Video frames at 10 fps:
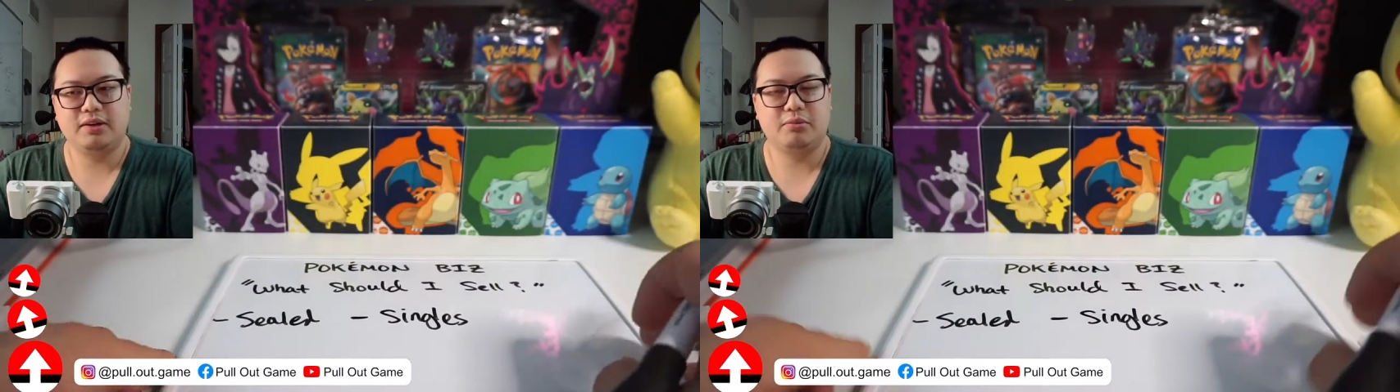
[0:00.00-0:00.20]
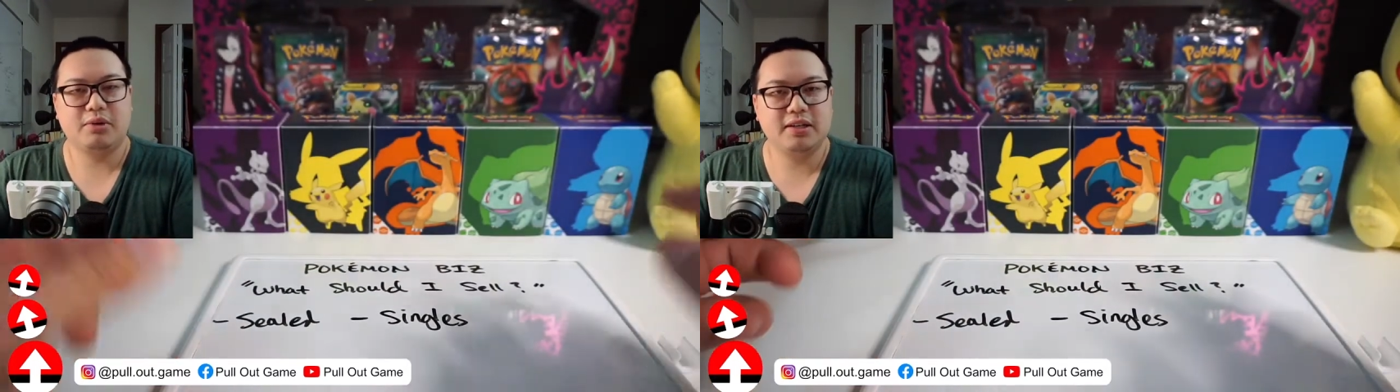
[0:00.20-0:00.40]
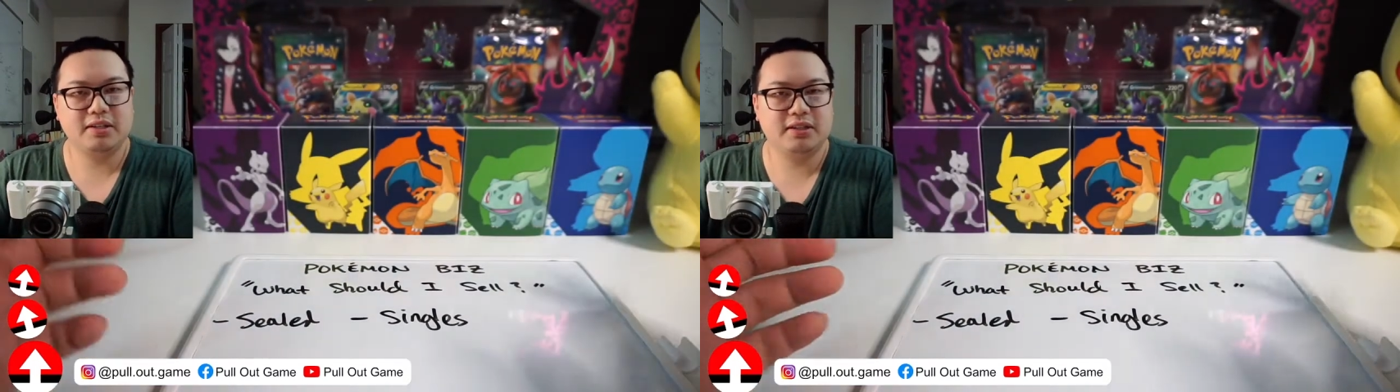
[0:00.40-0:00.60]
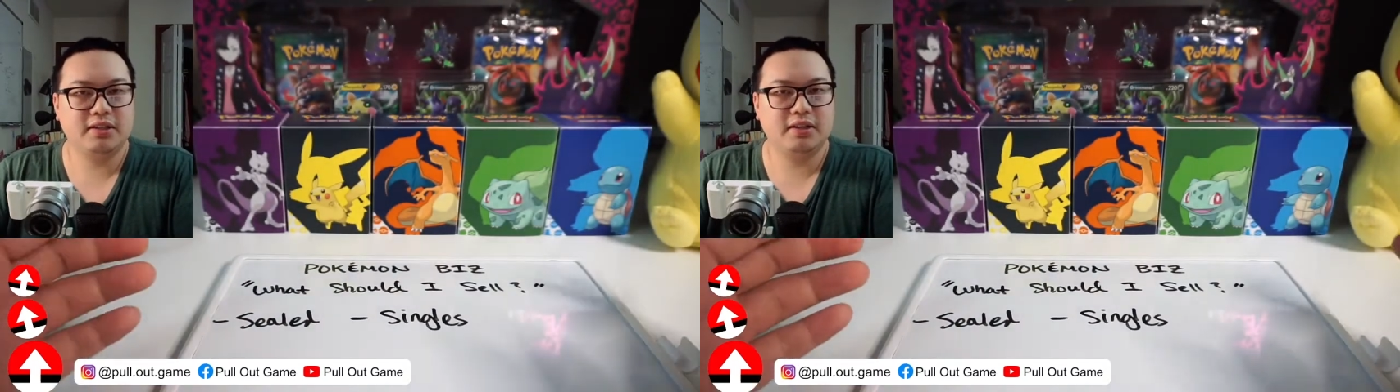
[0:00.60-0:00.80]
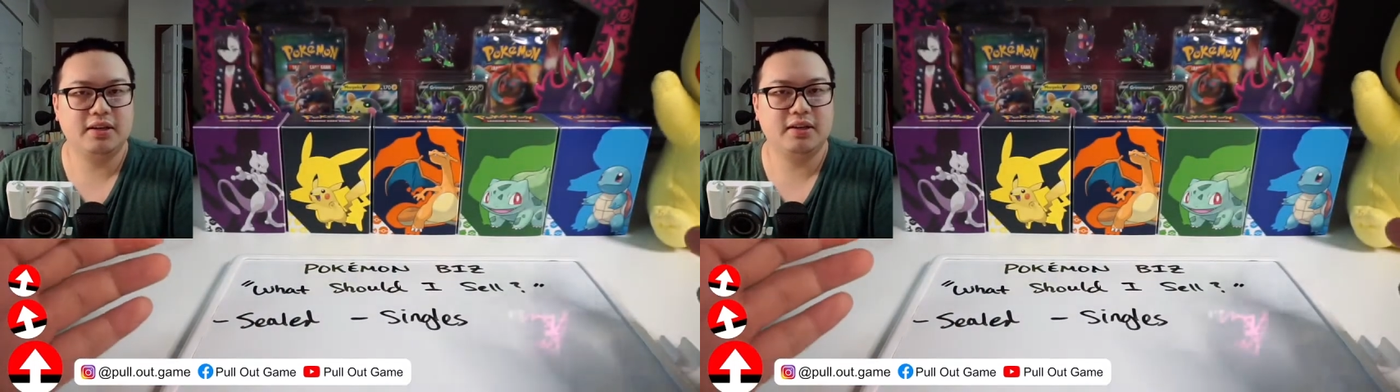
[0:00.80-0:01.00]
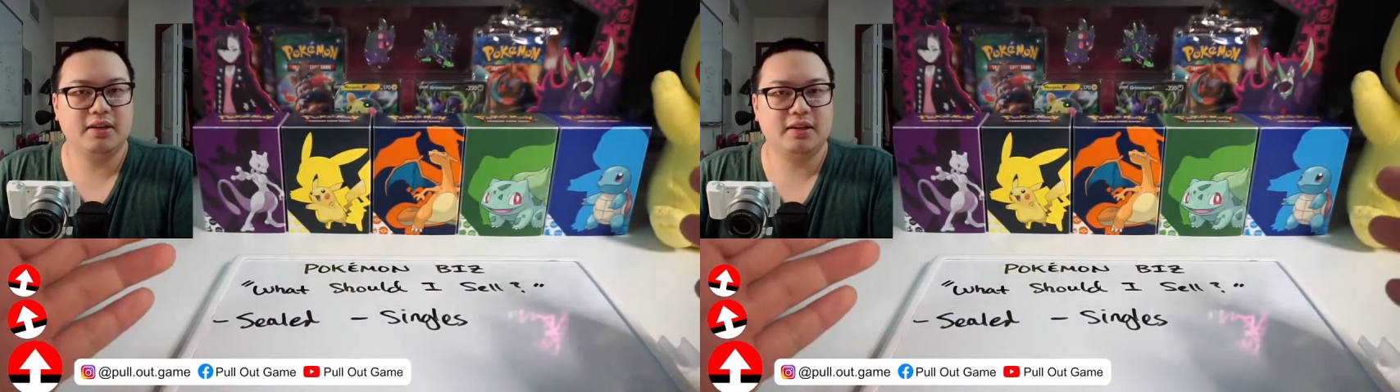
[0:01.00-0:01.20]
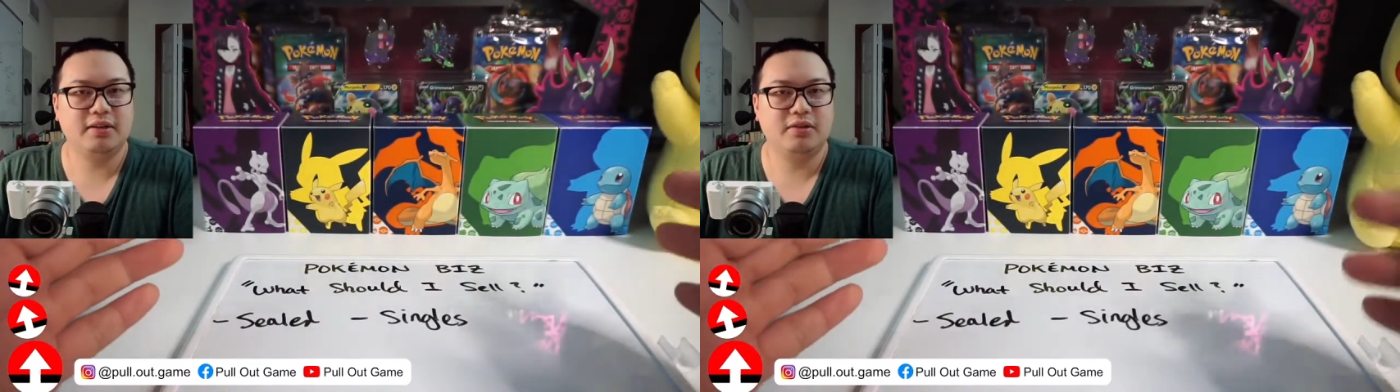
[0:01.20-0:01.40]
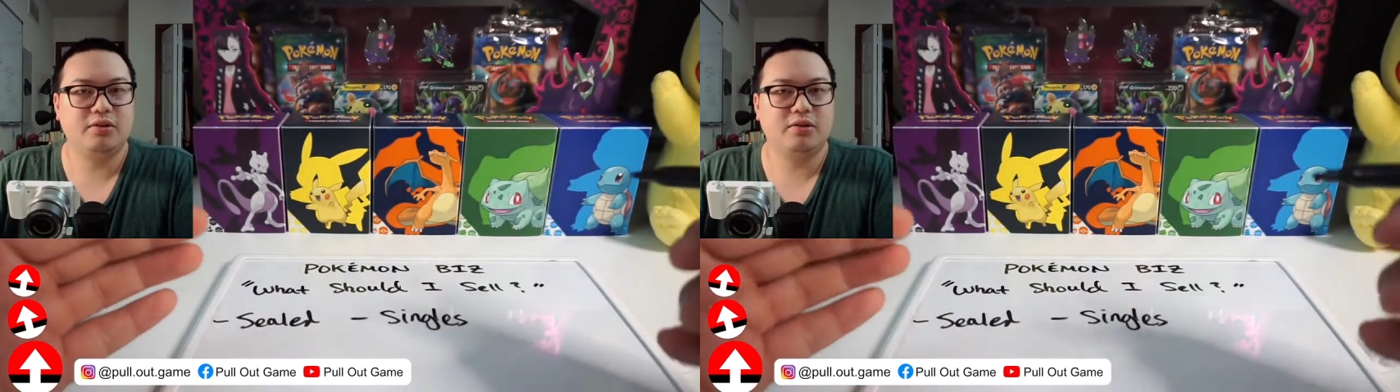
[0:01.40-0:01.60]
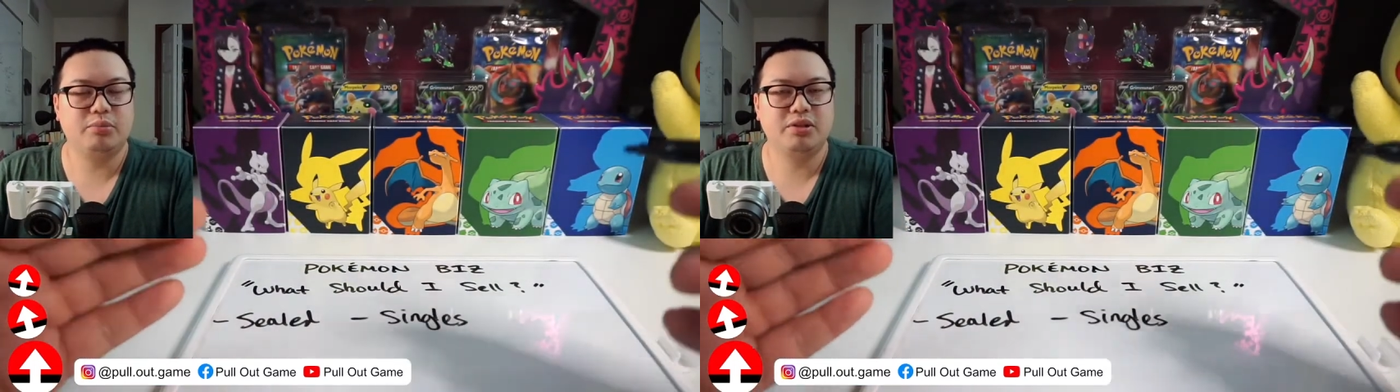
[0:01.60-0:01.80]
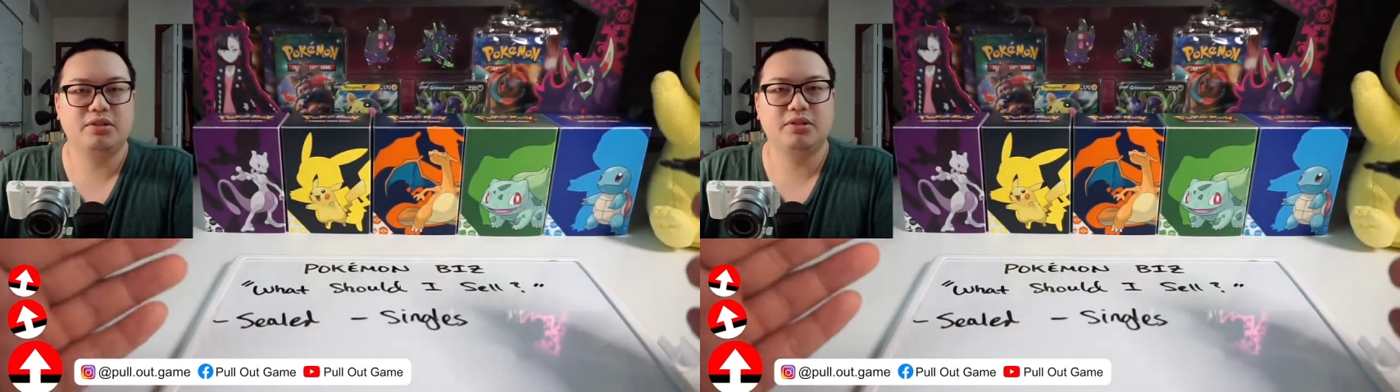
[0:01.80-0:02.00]
pricing and your
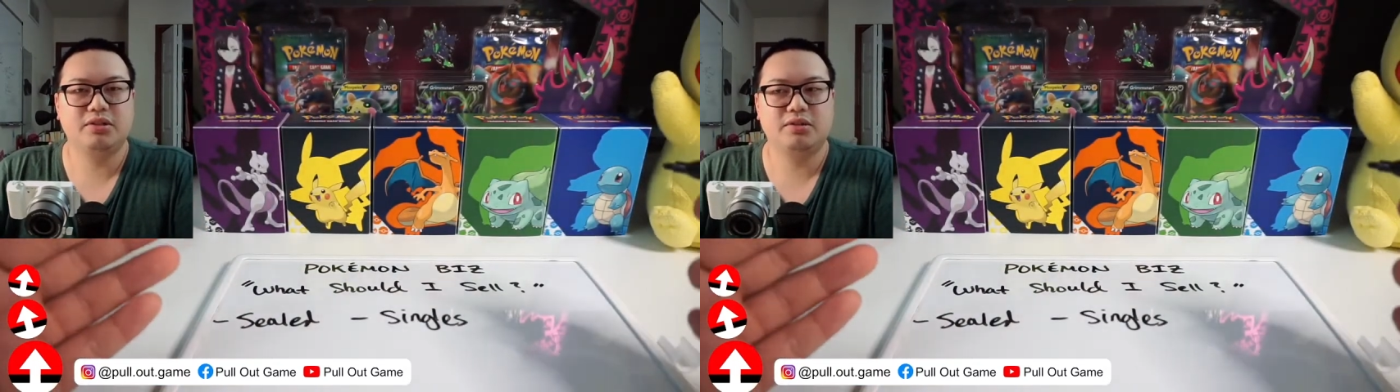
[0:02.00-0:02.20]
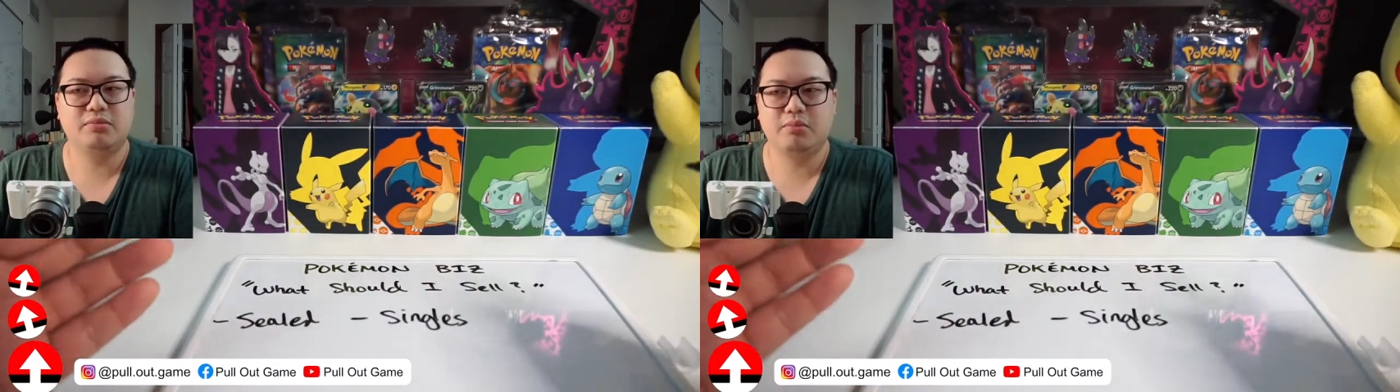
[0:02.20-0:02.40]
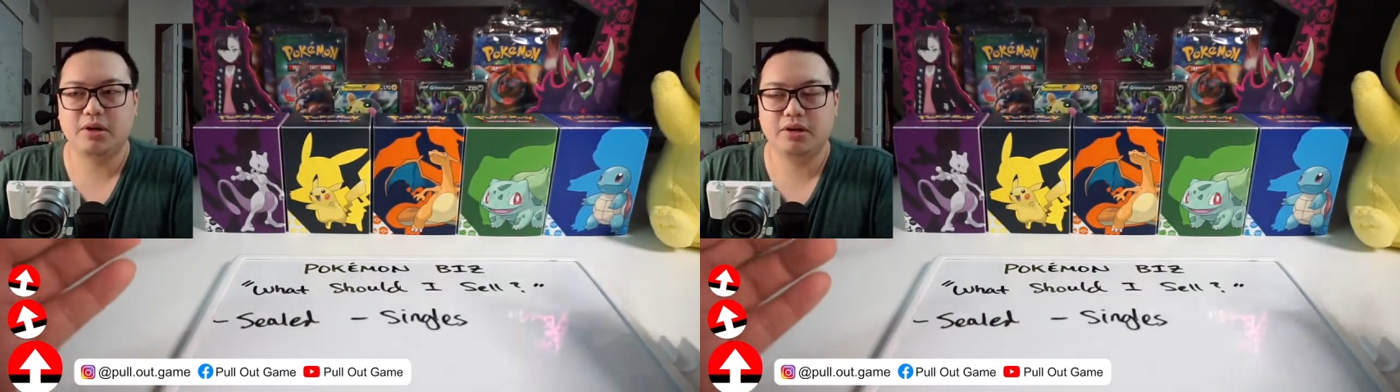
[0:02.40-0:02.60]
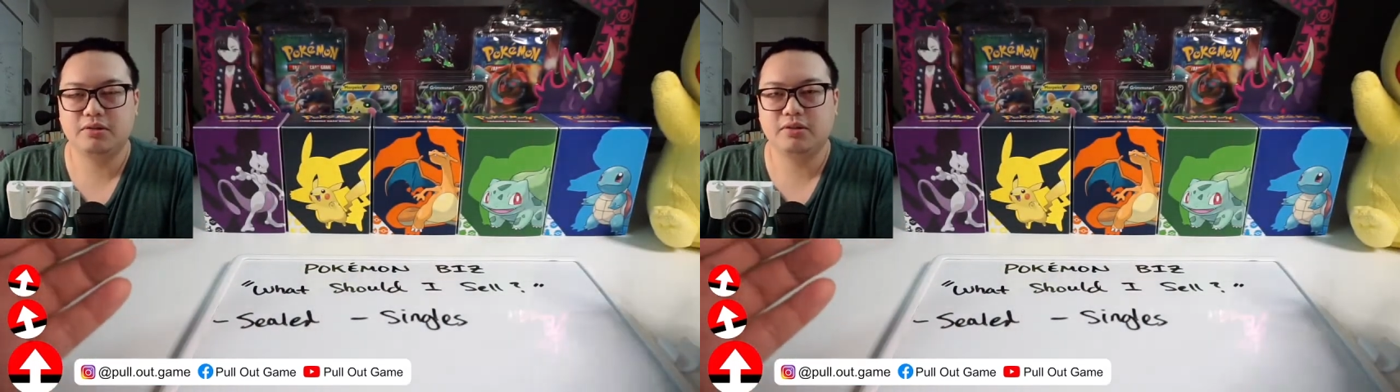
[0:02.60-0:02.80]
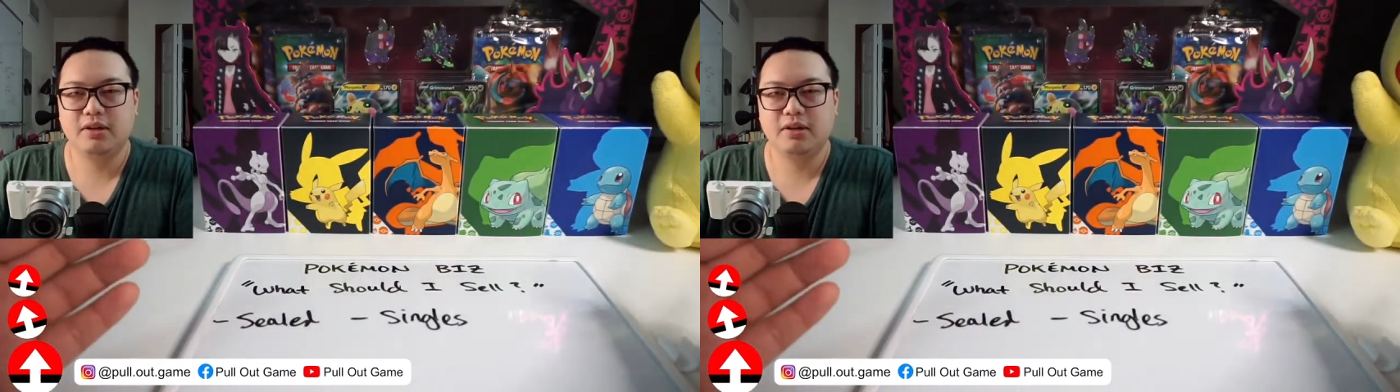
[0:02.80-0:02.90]
business model,